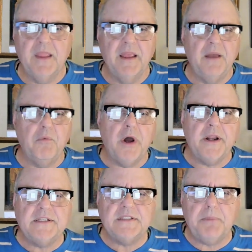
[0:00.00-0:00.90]
And what
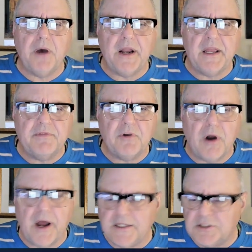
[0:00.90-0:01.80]
is the body of
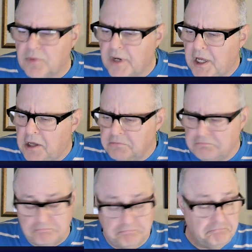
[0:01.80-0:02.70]
Christ? Well,
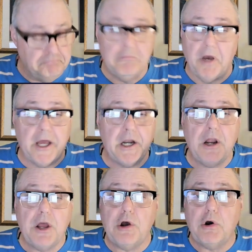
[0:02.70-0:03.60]
I don't
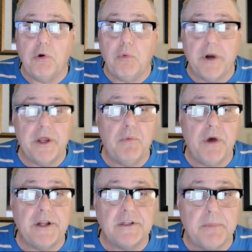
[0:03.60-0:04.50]
know. What do you
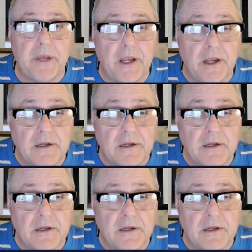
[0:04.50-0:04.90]
want it to be?